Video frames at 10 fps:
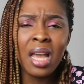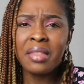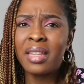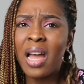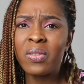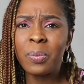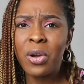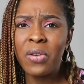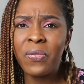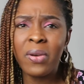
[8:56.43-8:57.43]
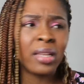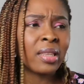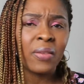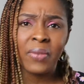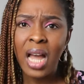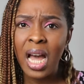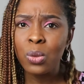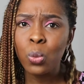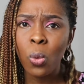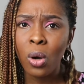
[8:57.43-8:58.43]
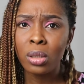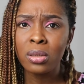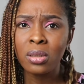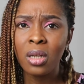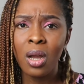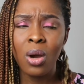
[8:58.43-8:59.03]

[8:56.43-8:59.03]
didn't have a boyfriend, never had one.